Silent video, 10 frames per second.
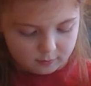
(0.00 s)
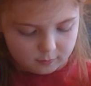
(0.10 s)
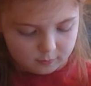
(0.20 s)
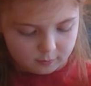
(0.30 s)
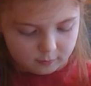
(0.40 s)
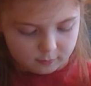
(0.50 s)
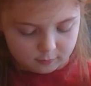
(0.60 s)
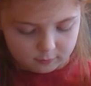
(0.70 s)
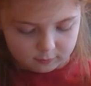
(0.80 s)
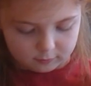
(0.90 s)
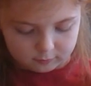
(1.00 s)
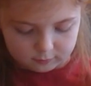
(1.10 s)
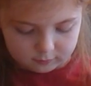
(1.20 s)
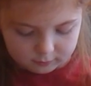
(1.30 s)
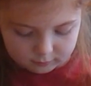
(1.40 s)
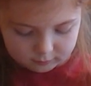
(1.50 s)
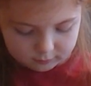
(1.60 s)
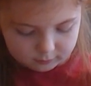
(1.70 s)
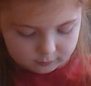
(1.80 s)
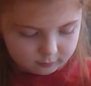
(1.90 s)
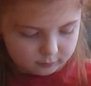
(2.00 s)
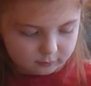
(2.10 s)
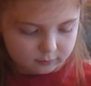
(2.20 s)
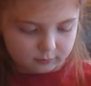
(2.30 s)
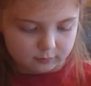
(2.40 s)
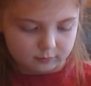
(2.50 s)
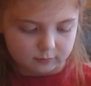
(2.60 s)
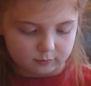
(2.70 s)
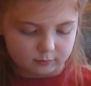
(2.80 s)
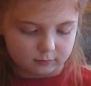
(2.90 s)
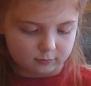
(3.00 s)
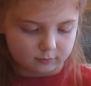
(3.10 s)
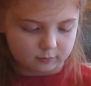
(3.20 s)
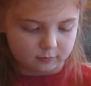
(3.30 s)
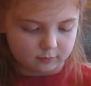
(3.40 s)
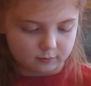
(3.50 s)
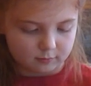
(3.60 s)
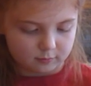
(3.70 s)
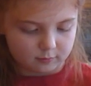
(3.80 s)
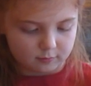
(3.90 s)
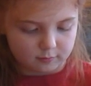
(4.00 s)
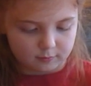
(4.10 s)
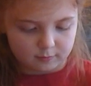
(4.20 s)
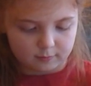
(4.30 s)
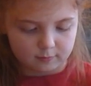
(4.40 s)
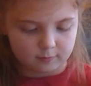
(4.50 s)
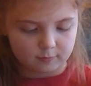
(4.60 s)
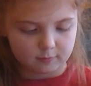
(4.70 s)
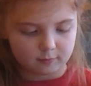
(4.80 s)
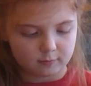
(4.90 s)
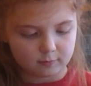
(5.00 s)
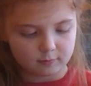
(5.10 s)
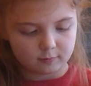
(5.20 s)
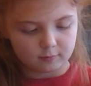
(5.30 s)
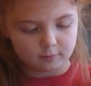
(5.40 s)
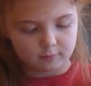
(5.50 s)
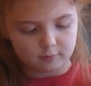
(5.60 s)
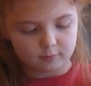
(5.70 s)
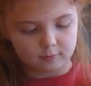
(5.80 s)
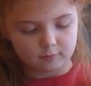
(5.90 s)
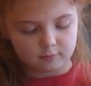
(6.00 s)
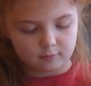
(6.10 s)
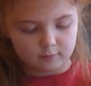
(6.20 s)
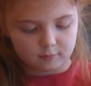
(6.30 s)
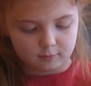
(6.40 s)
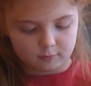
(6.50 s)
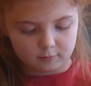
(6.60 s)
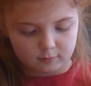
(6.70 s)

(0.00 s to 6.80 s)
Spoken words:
No words are spoken by the person on screen.